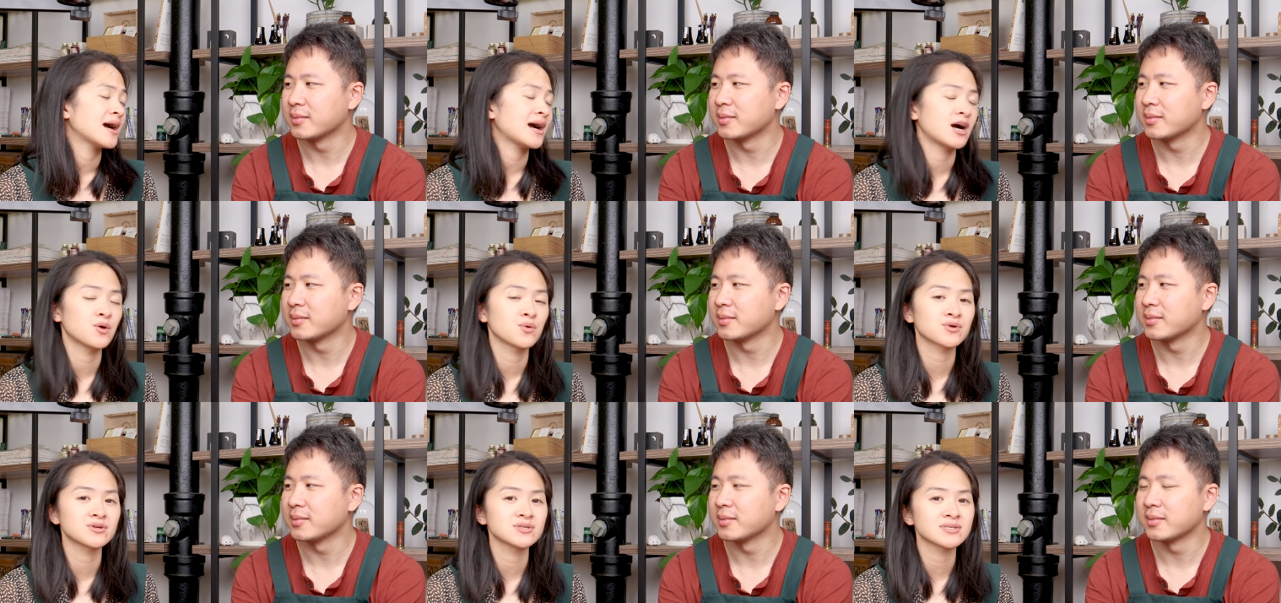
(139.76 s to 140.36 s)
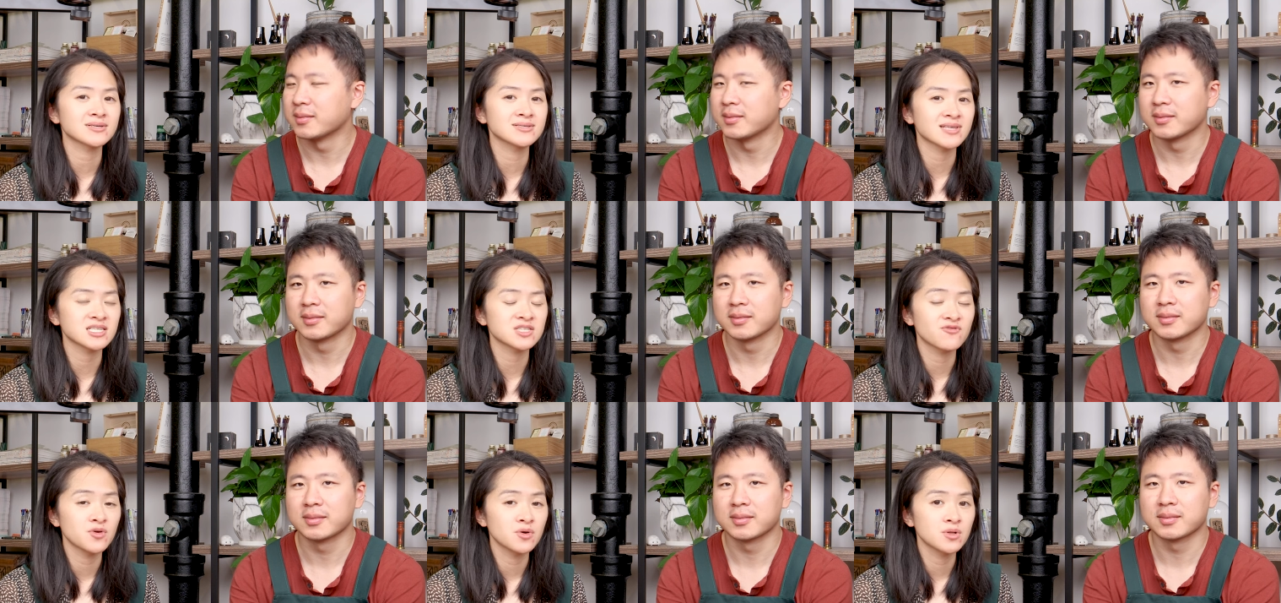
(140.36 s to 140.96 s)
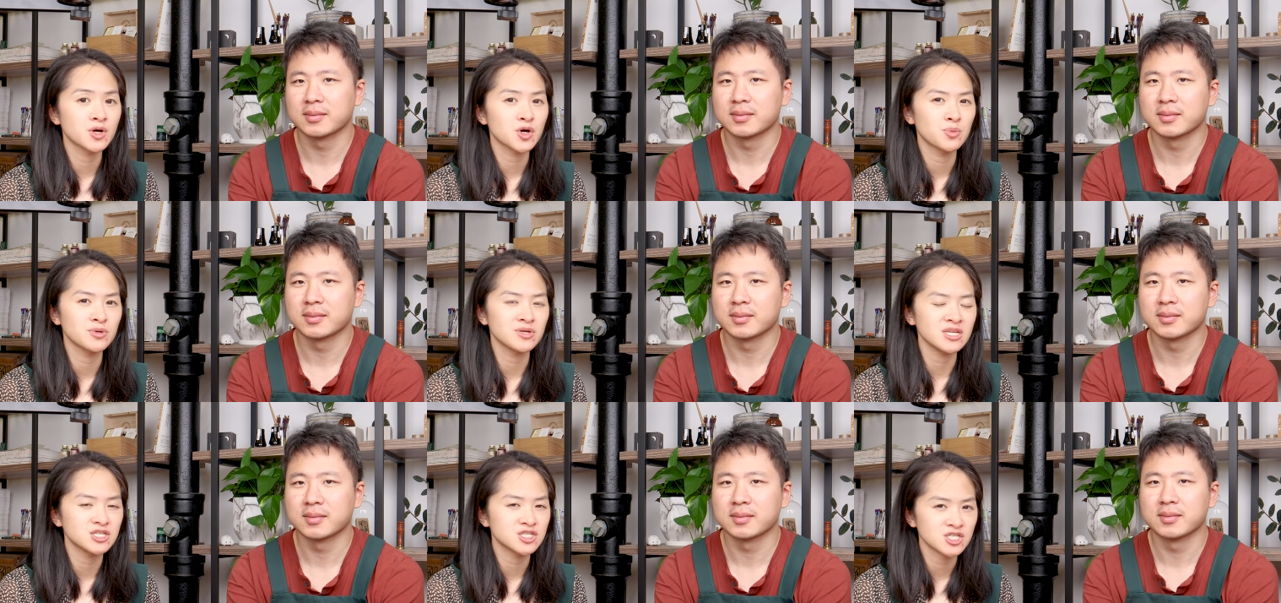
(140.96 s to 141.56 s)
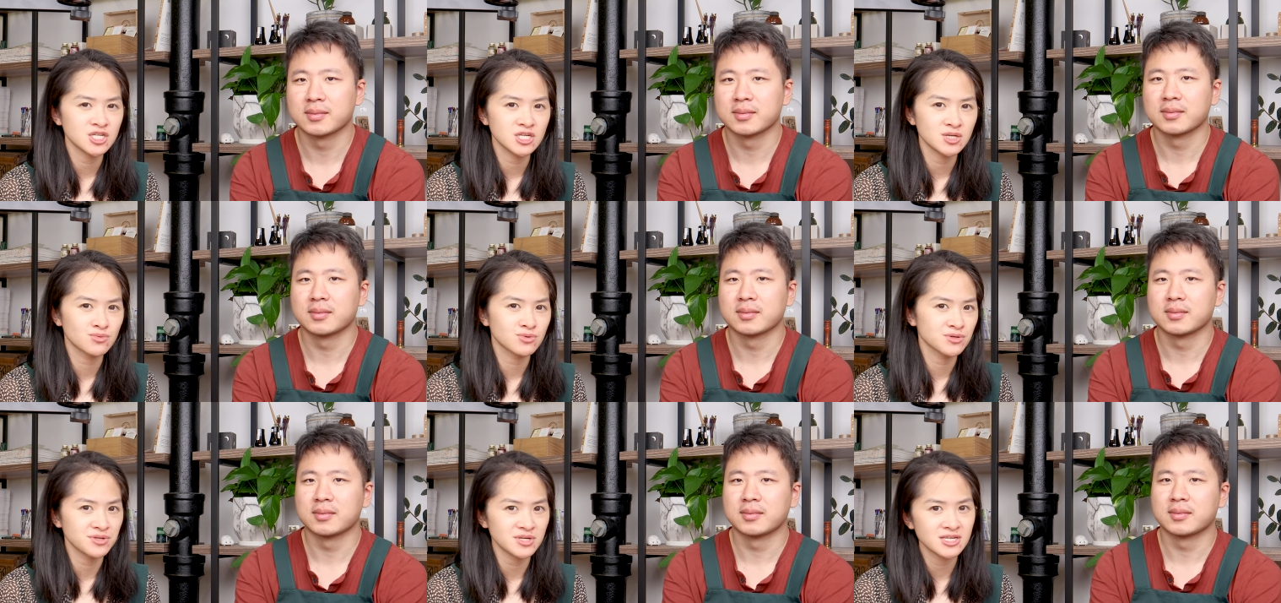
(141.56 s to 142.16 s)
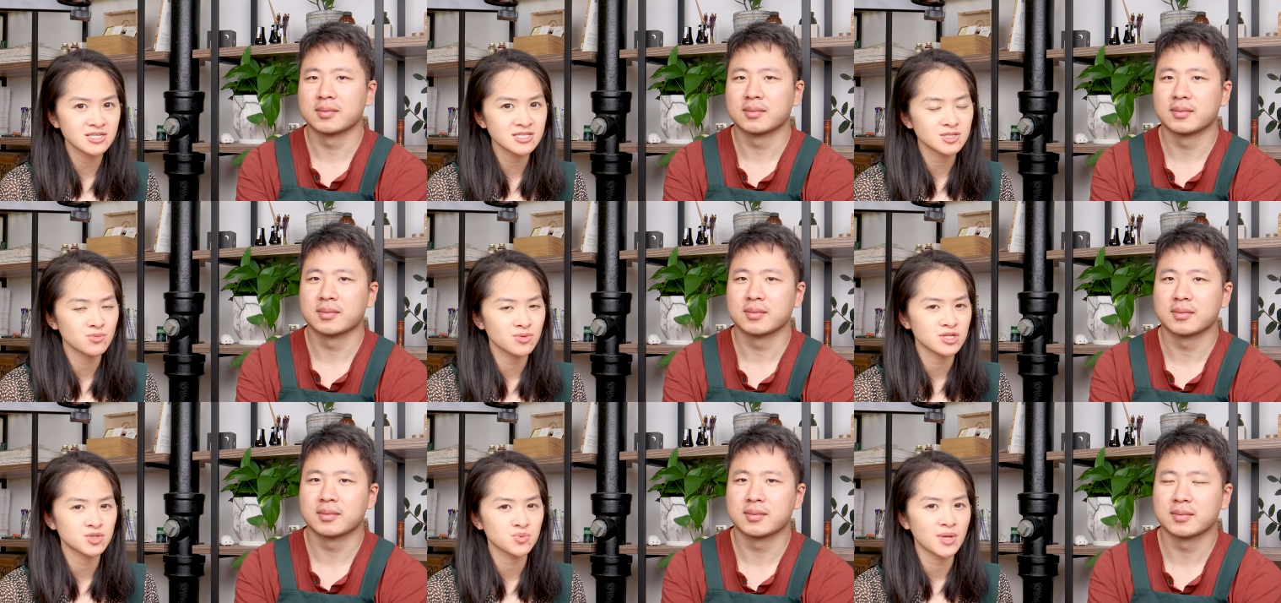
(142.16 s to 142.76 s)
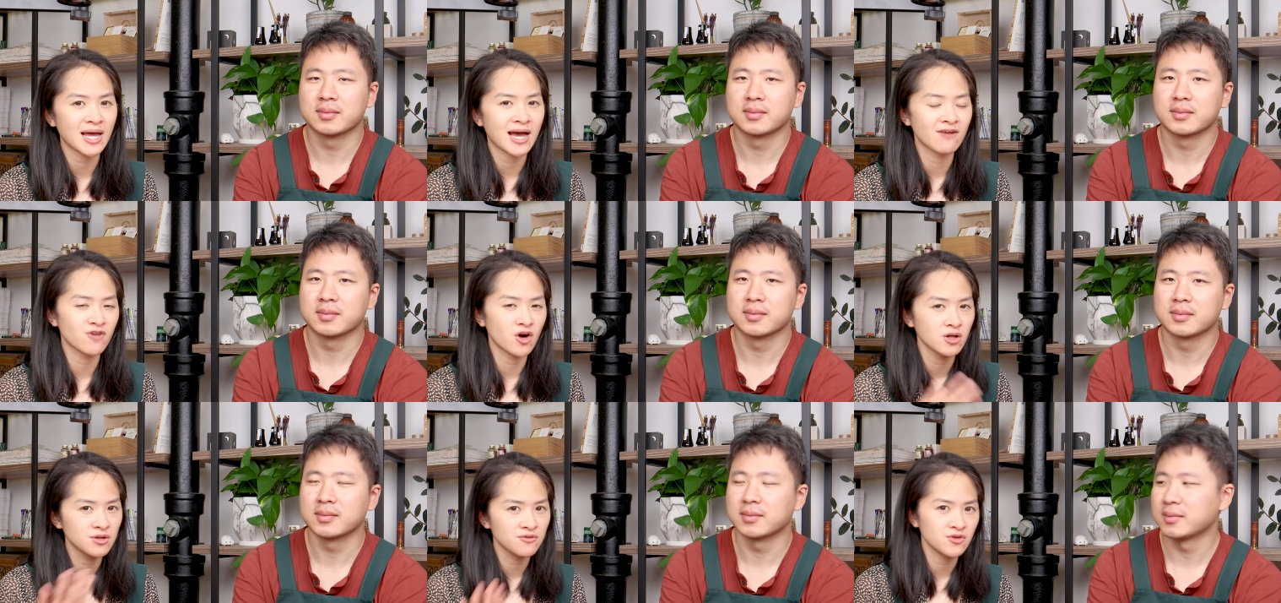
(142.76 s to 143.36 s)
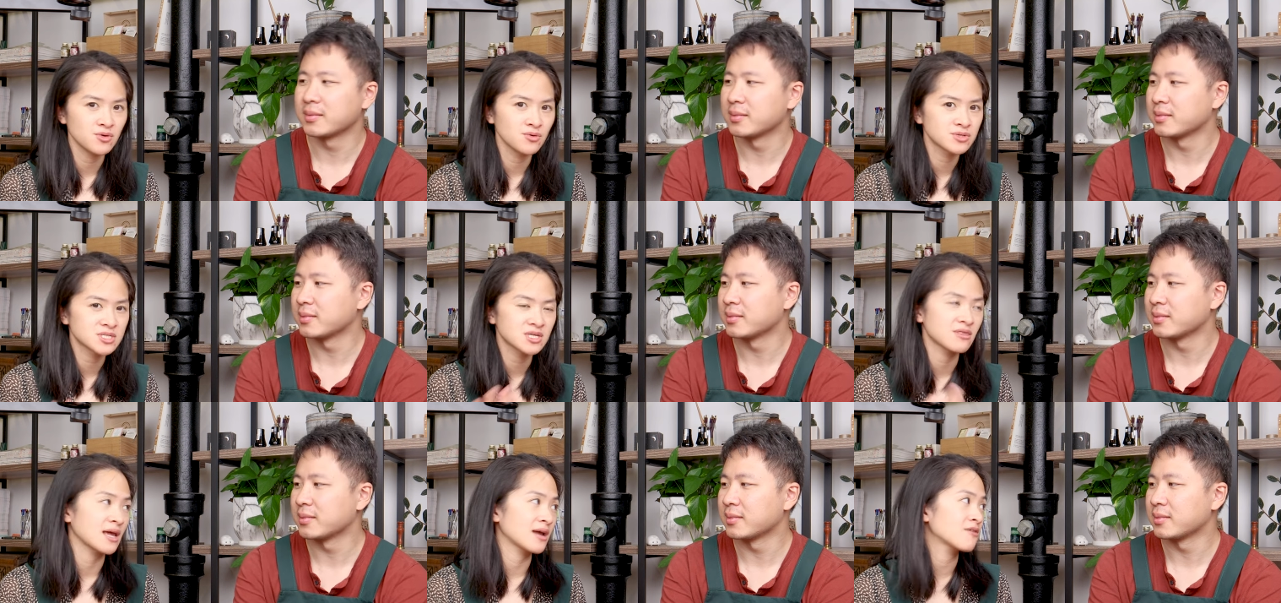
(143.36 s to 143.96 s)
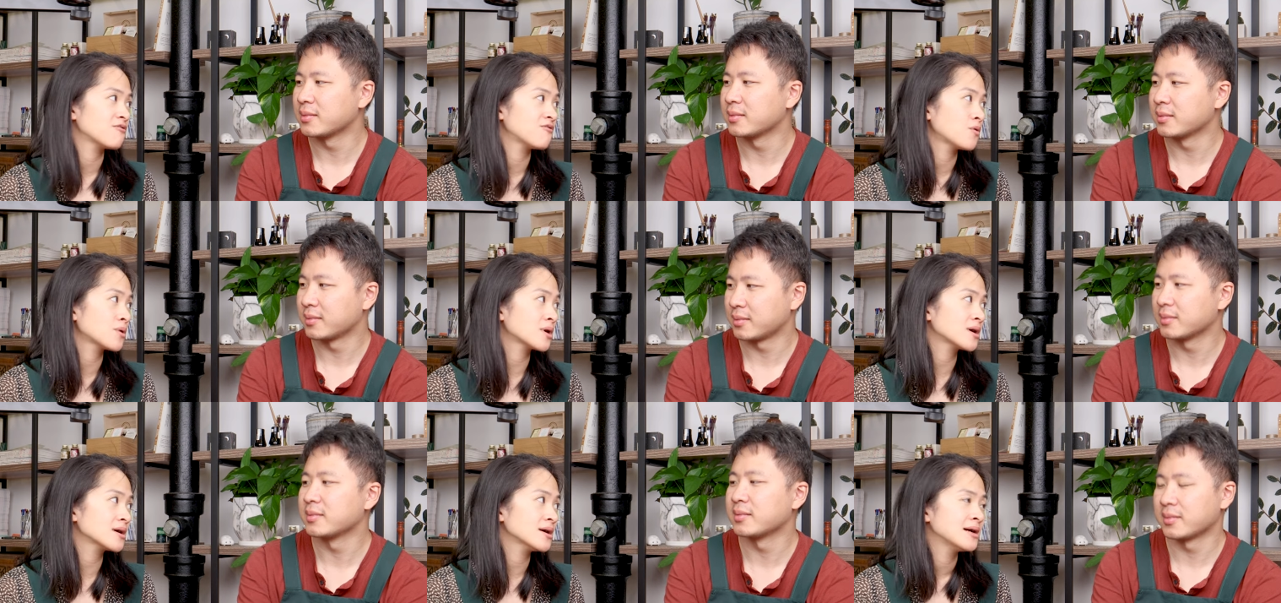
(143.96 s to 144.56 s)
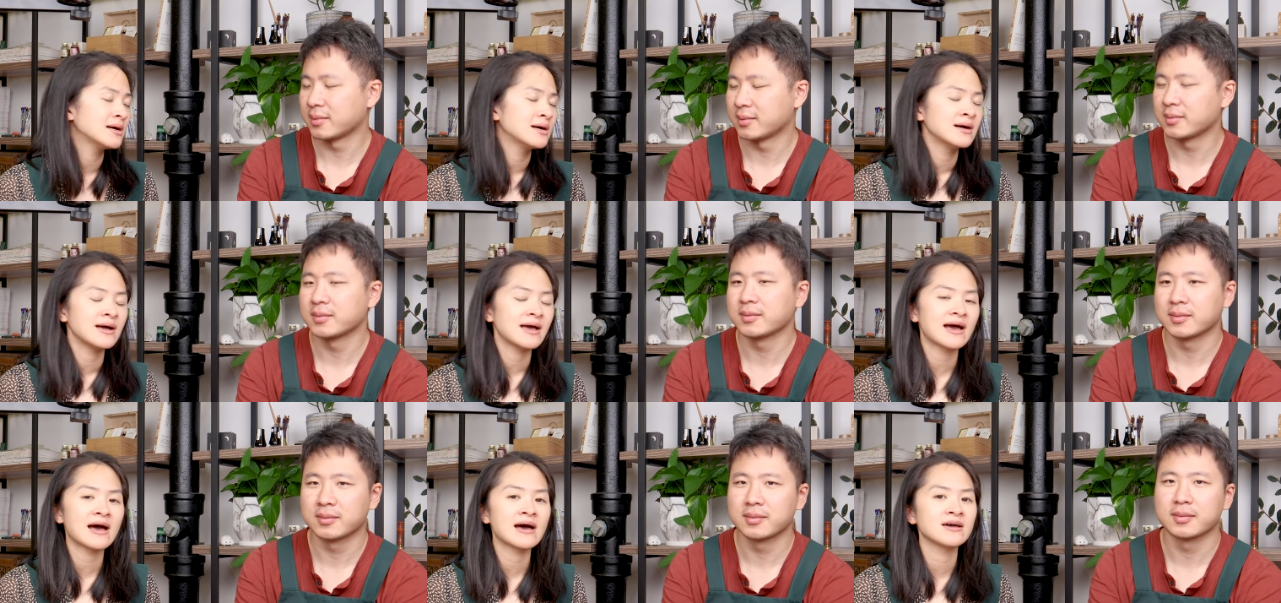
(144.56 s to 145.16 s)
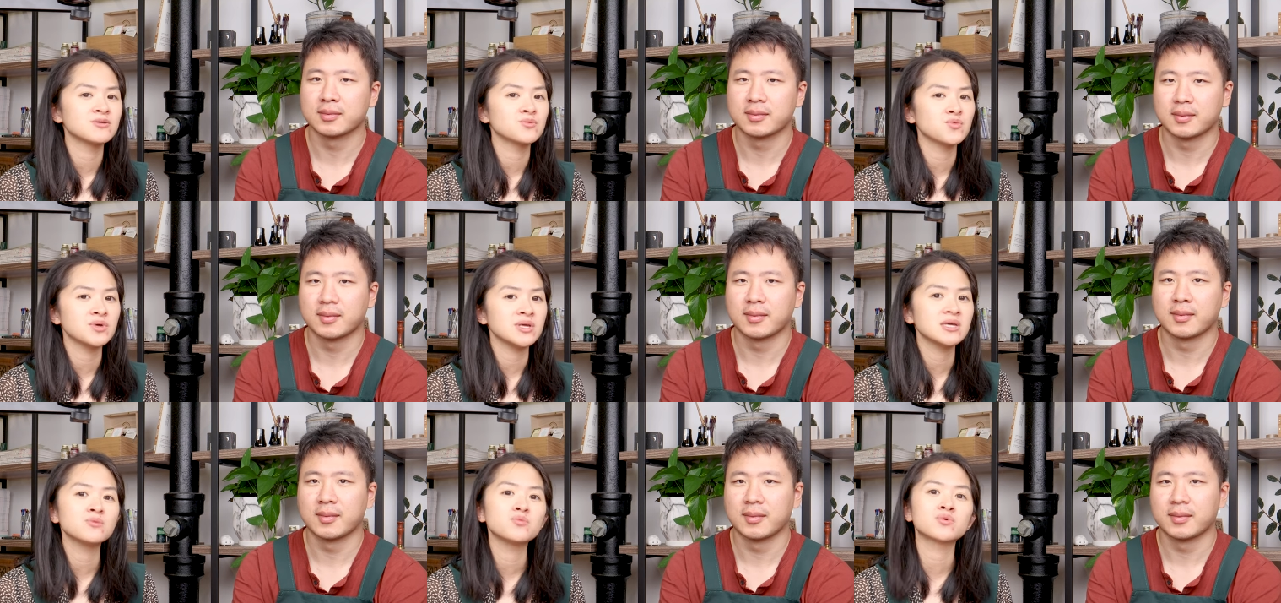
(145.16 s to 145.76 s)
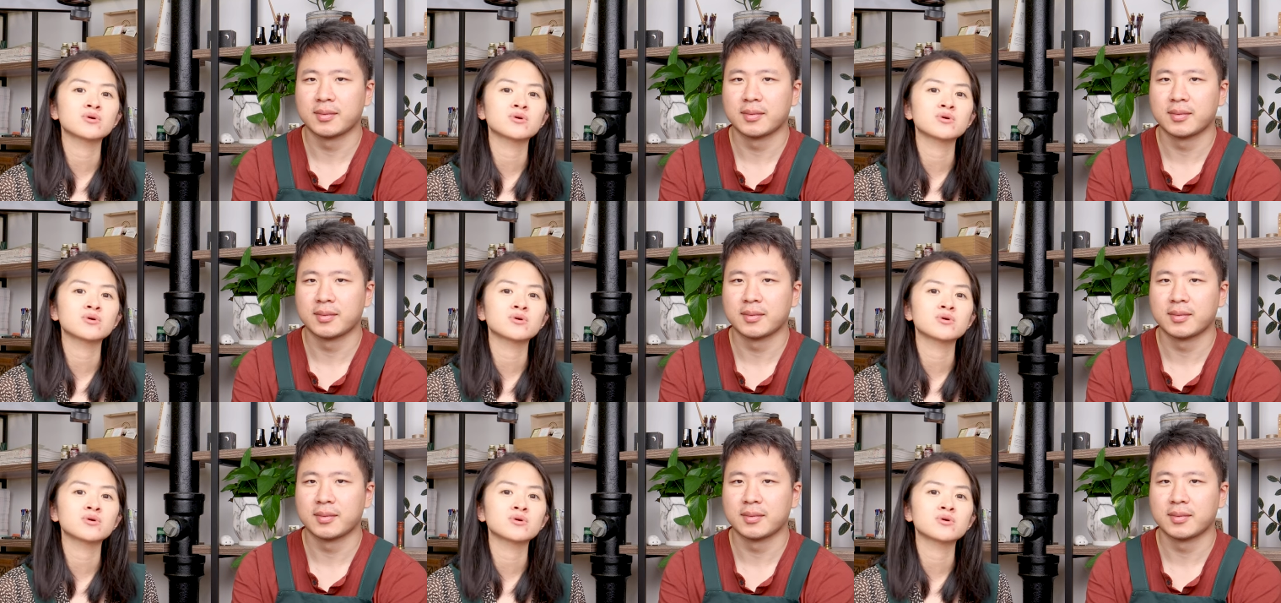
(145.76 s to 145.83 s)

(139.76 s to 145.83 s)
Speaker 1: our successful Hobonichi release, which we have all of you to thank for. And we